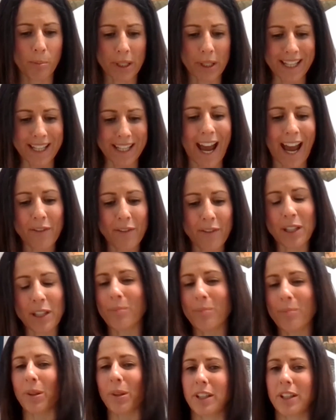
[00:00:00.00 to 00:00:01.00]
but to have the
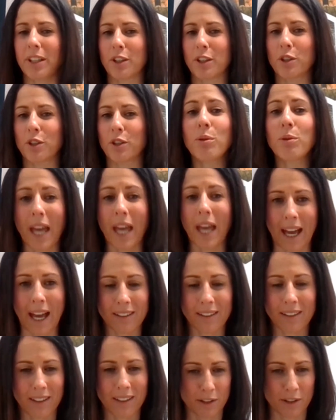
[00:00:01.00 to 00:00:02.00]
ability to do
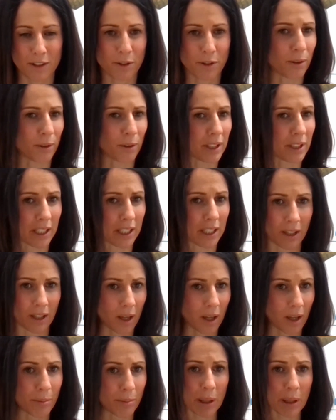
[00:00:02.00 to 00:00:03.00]
that is certainly
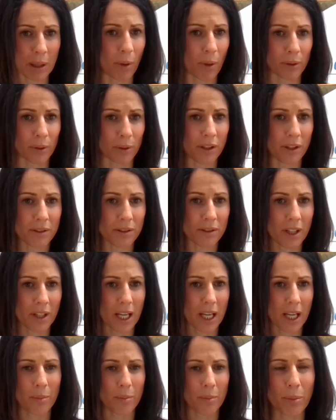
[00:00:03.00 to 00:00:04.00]
a big bonus.
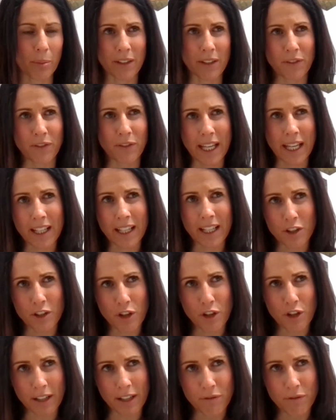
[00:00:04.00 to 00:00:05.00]
But if they can
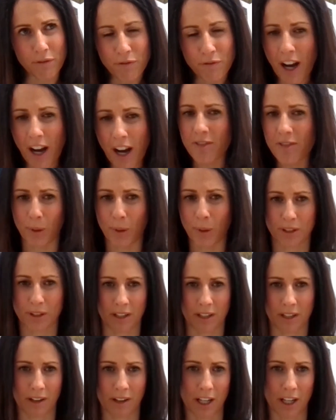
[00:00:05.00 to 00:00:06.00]
inject
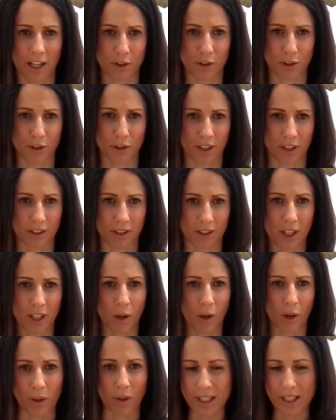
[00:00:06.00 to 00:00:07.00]
5% hydrogen
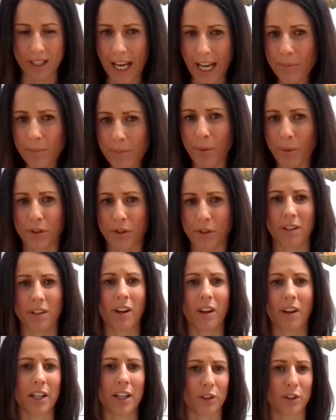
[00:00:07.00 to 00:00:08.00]
or 10%
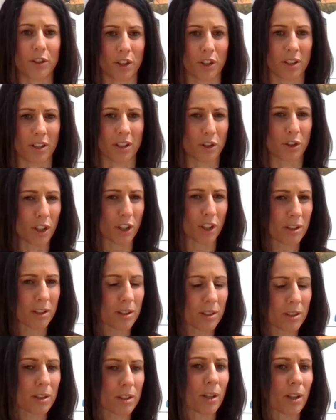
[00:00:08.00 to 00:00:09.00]
hydrogen,
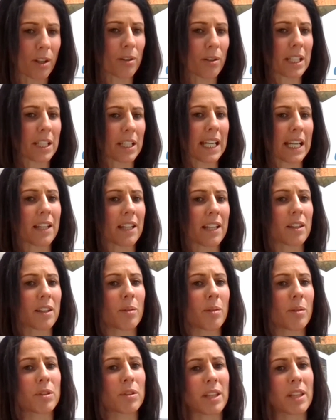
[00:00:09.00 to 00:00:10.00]
just to start to get
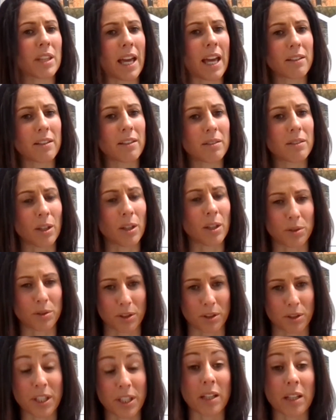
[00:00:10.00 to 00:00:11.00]
them to that
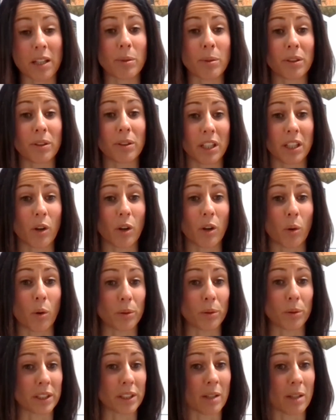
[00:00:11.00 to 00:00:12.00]
sustainability
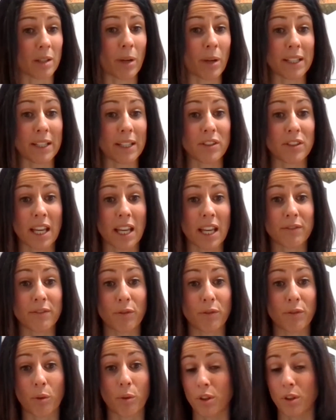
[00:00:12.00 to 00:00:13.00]
goal that they might have
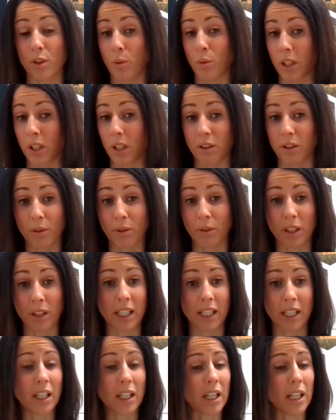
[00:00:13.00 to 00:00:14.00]
set for
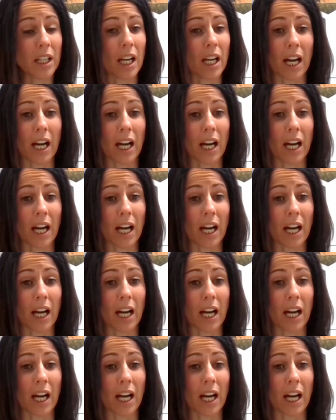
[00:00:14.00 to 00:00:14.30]
2030,